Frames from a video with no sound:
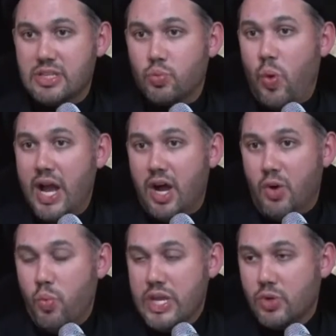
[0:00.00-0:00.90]
Why aren't
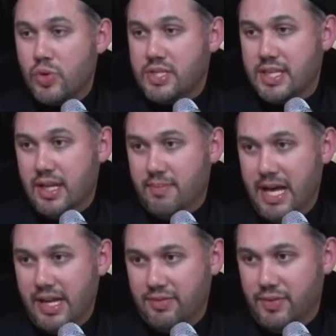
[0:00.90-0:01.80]
we increasing our
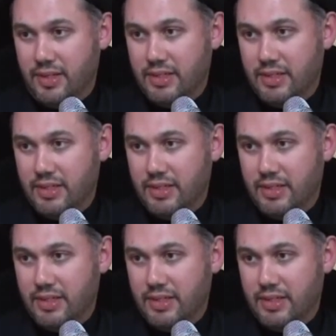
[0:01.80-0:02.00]
ma'rifah?